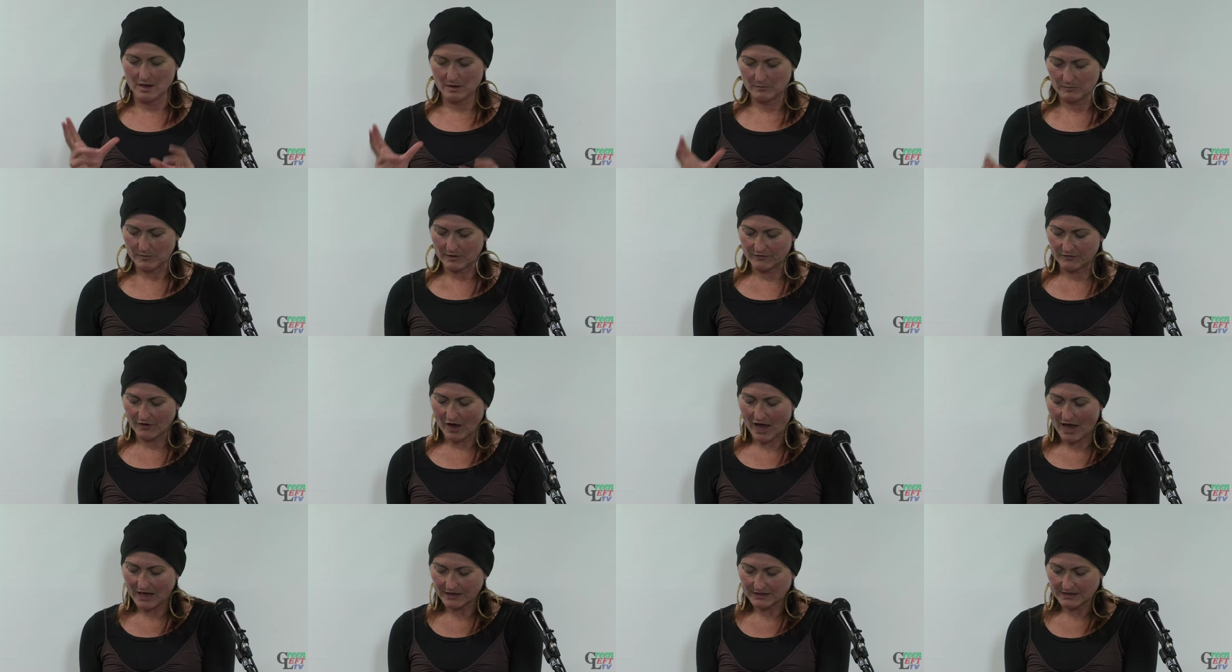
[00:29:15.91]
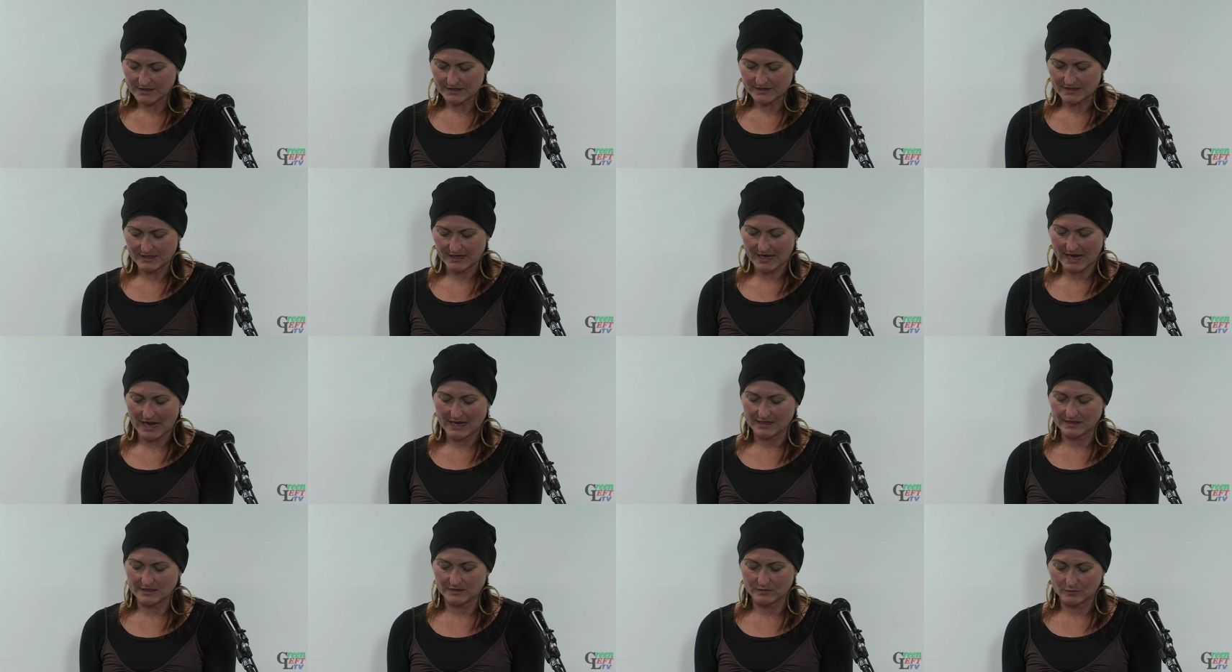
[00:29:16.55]
where violence
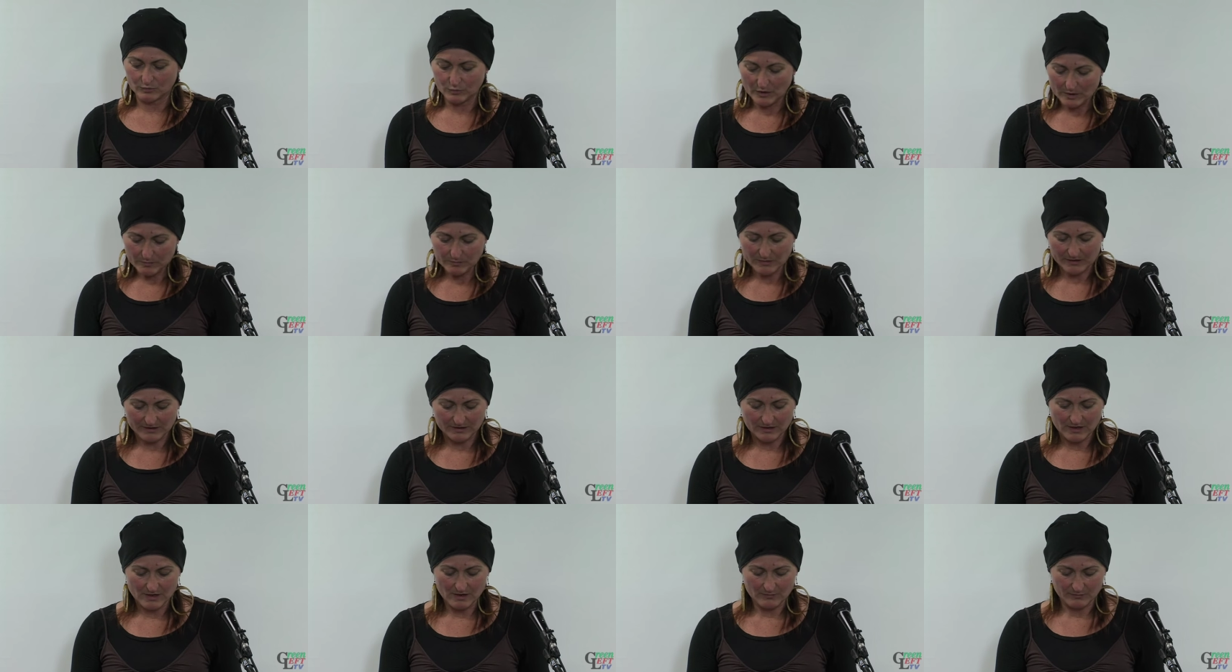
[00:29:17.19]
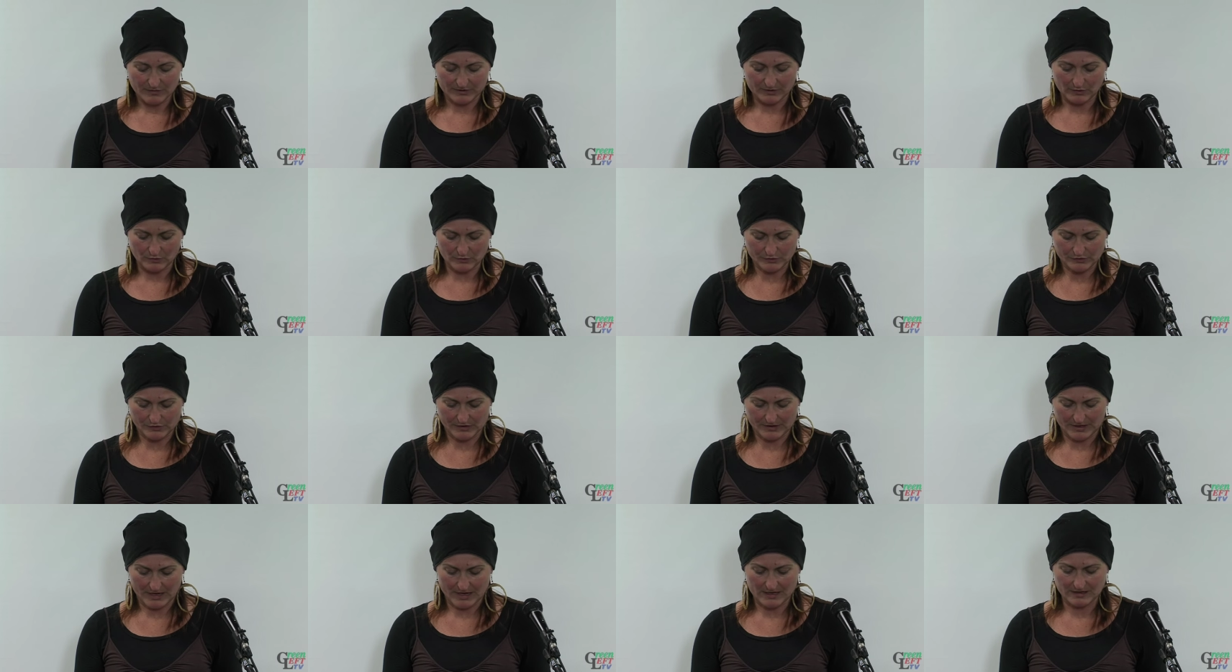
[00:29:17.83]
against women, but
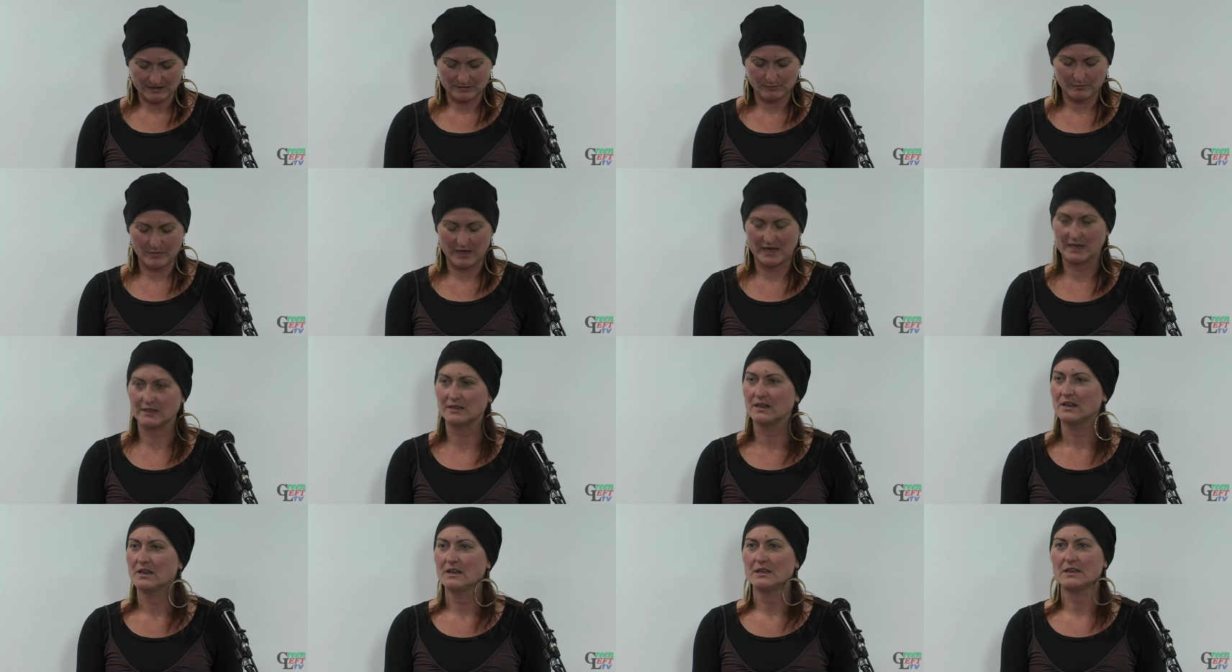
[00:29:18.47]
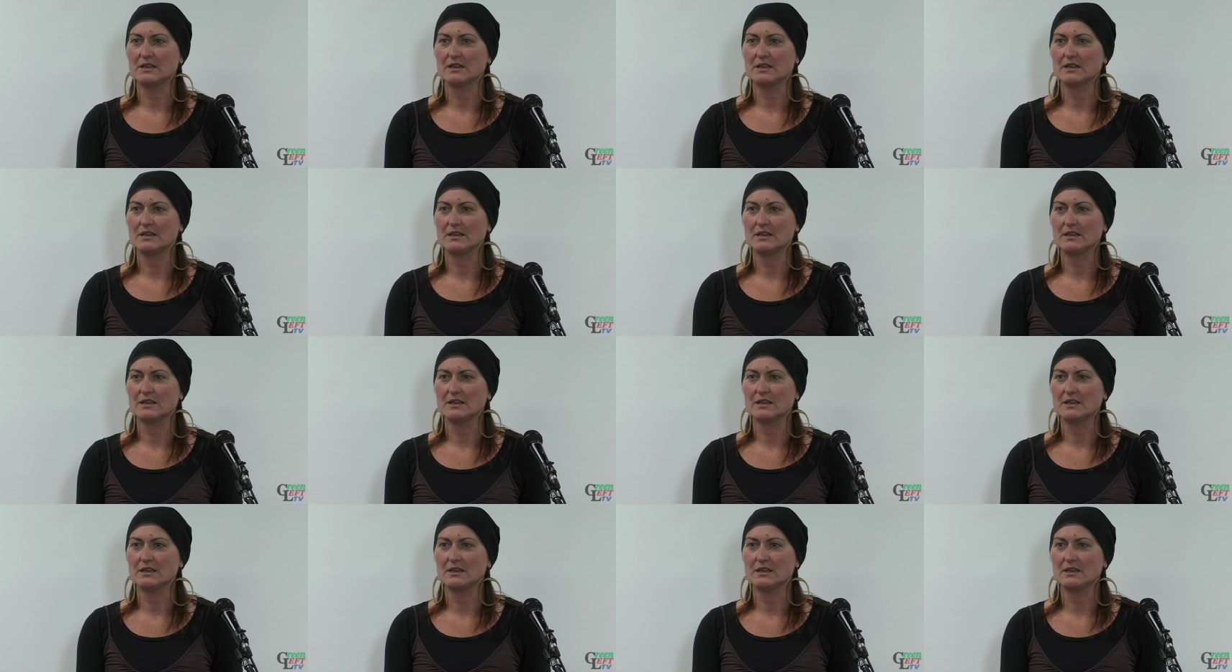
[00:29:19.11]
also against men,